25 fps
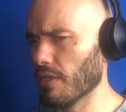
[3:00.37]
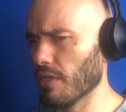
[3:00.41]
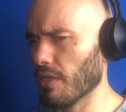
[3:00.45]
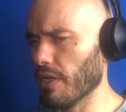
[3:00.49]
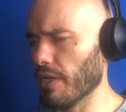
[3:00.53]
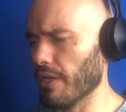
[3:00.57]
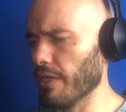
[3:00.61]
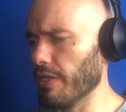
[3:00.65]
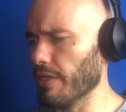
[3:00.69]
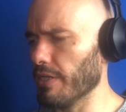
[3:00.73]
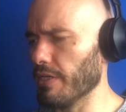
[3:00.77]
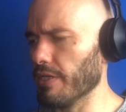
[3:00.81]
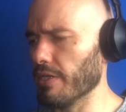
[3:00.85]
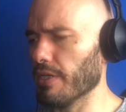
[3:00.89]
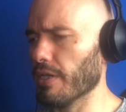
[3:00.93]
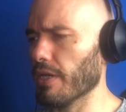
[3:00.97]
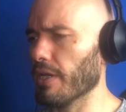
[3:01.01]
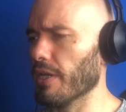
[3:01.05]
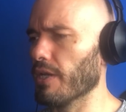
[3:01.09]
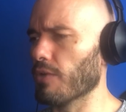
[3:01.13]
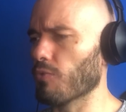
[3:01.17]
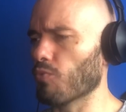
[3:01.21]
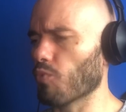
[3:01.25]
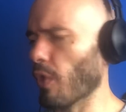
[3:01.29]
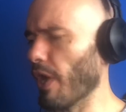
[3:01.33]
a
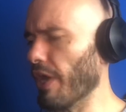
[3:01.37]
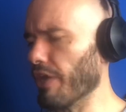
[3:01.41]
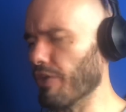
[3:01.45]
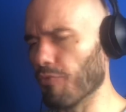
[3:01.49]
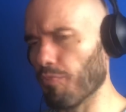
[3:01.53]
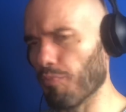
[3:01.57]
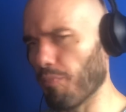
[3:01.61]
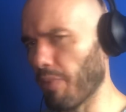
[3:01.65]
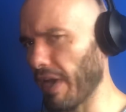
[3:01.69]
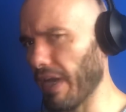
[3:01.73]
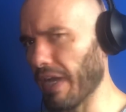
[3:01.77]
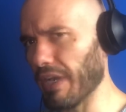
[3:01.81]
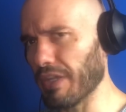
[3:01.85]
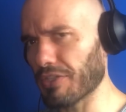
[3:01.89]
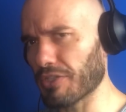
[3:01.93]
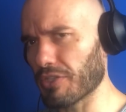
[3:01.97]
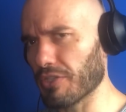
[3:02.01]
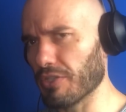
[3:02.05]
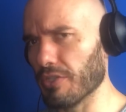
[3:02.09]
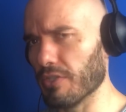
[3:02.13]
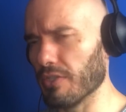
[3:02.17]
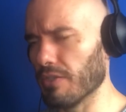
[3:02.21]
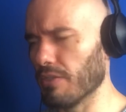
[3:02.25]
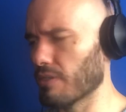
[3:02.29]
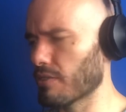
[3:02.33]
rite of
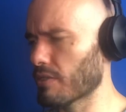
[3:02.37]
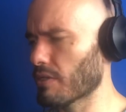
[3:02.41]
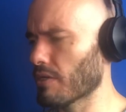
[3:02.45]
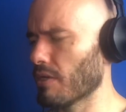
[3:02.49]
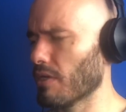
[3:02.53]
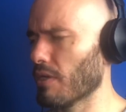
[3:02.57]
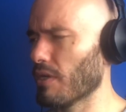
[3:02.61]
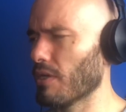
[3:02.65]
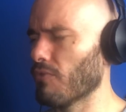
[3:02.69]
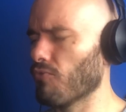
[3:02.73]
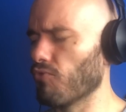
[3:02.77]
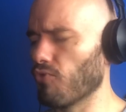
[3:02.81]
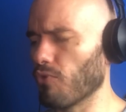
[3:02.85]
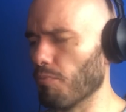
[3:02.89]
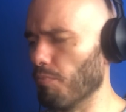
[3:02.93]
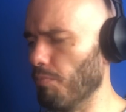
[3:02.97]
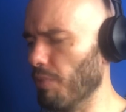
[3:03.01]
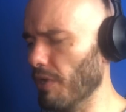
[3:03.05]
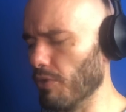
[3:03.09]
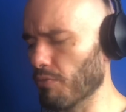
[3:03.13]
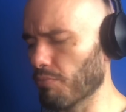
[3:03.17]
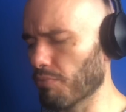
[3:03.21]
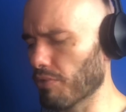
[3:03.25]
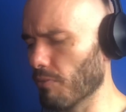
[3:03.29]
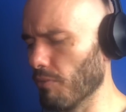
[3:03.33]
passage for
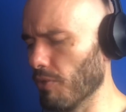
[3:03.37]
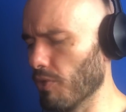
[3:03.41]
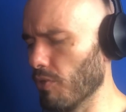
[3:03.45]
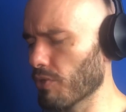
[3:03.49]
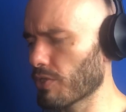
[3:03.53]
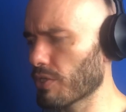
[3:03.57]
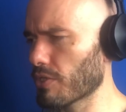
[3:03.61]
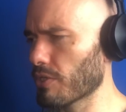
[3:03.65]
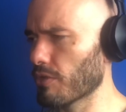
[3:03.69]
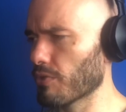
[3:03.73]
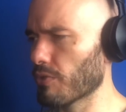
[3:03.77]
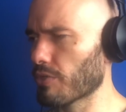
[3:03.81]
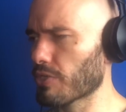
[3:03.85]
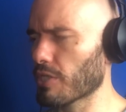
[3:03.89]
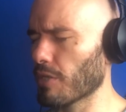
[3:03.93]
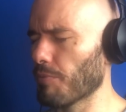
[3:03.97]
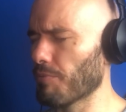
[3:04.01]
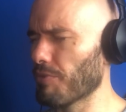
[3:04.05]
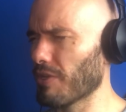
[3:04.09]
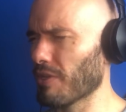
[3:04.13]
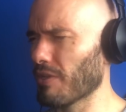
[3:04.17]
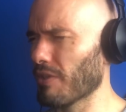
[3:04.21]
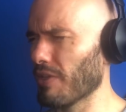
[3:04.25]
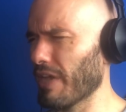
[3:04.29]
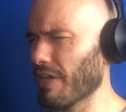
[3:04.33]
belt promotion or
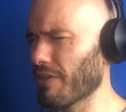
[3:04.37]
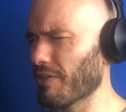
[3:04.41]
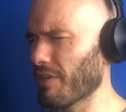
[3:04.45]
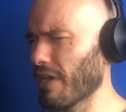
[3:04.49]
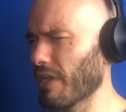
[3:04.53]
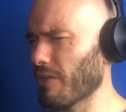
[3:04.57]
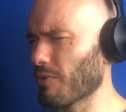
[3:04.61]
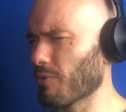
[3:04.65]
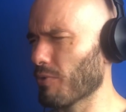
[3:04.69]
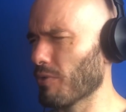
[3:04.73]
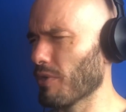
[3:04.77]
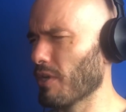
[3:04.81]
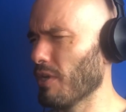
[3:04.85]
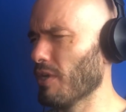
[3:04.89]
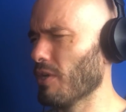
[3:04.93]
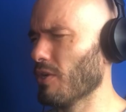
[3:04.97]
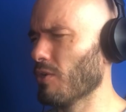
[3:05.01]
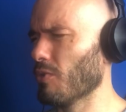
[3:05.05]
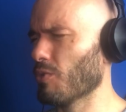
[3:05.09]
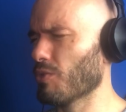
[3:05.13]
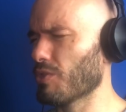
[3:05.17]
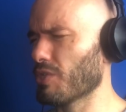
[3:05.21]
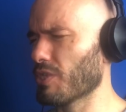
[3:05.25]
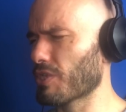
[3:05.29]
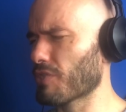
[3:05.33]
something like that, or
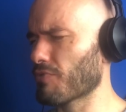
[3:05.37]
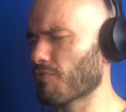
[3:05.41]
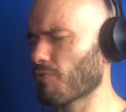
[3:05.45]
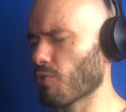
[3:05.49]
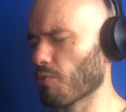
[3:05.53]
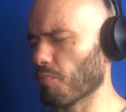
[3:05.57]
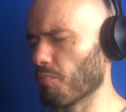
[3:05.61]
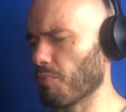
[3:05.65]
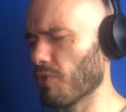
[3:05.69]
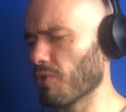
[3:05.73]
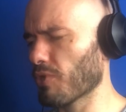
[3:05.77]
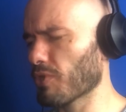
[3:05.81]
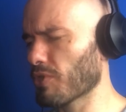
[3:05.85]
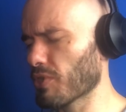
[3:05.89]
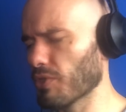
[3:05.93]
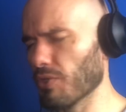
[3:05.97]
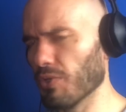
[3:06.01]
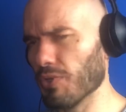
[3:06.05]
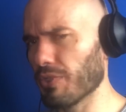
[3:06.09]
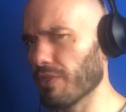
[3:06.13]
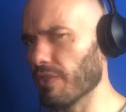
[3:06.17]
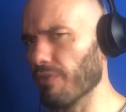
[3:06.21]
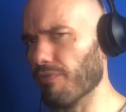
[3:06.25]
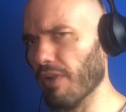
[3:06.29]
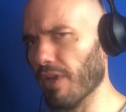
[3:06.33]
just for personal
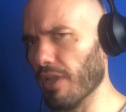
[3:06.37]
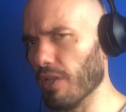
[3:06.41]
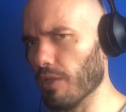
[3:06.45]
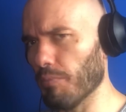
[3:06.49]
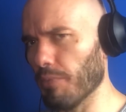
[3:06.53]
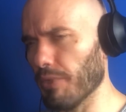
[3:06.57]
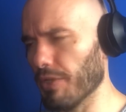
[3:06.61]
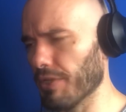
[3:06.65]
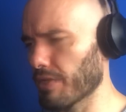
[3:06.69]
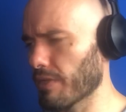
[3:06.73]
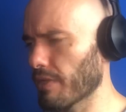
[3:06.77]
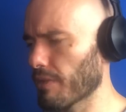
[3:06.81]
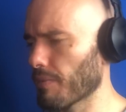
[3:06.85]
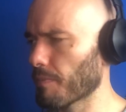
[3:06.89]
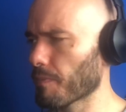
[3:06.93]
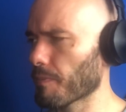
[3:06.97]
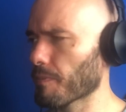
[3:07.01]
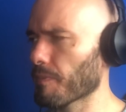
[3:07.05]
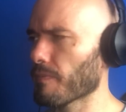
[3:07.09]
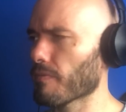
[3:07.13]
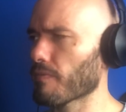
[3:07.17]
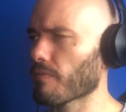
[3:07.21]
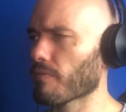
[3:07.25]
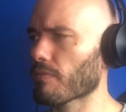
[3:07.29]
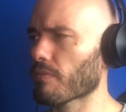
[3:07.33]
development.
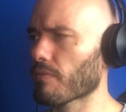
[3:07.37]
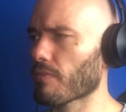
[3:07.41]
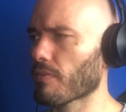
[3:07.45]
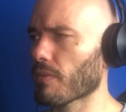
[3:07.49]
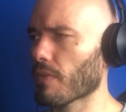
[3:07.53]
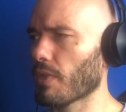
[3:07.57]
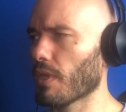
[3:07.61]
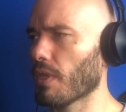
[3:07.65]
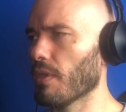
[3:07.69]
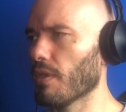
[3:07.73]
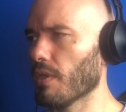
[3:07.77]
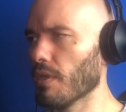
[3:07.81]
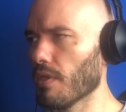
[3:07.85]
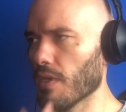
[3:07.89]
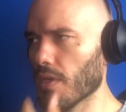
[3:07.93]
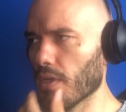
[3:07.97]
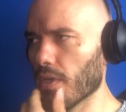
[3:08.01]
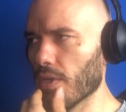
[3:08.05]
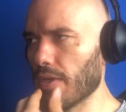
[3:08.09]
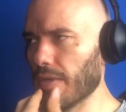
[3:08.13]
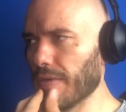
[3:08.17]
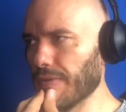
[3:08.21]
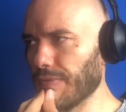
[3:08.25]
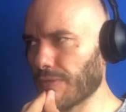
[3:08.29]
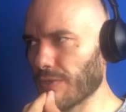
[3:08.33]

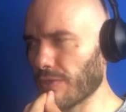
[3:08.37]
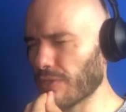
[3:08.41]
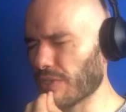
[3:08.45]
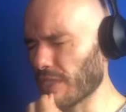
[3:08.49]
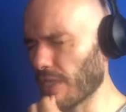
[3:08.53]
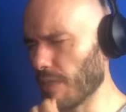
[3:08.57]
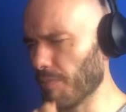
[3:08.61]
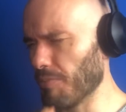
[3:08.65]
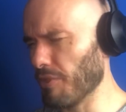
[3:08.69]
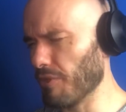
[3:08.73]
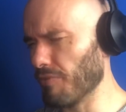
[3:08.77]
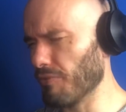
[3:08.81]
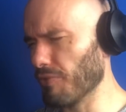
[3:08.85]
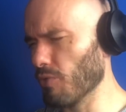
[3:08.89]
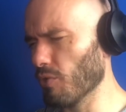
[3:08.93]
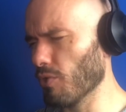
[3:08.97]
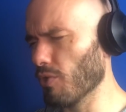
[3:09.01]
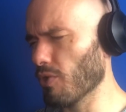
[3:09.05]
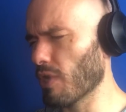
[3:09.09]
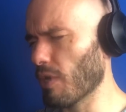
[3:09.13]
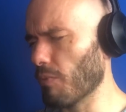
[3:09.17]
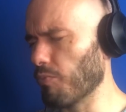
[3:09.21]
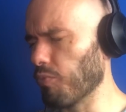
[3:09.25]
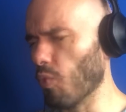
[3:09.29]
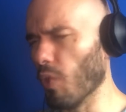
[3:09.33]
For example, if you
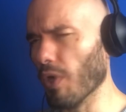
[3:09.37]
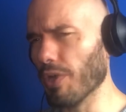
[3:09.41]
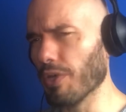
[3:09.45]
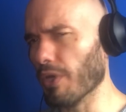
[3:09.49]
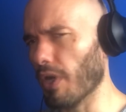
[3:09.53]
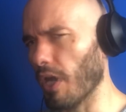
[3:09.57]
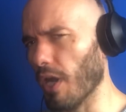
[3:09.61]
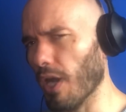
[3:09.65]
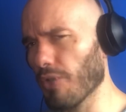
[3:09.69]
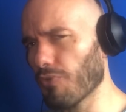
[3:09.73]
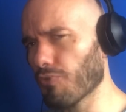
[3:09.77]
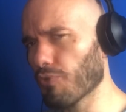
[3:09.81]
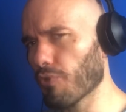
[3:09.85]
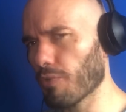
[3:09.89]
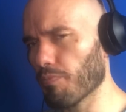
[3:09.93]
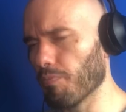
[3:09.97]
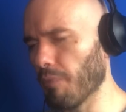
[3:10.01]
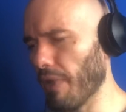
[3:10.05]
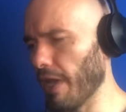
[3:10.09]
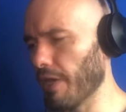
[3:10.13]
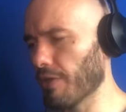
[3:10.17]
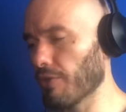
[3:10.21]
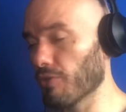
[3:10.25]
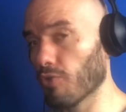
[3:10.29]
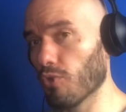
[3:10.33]
look up
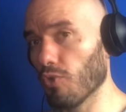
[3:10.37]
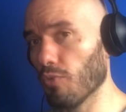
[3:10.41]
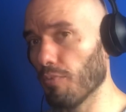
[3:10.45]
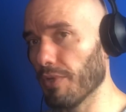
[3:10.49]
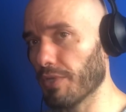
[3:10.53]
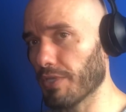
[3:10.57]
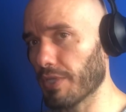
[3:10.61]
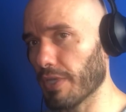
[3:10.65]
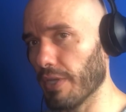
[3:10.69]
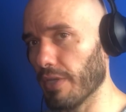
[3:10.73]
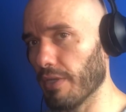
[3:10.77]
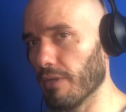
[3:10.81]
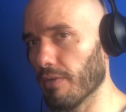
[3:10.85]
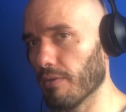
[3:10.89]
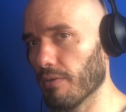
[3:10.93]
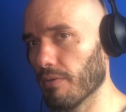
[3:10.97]
100-man kumite,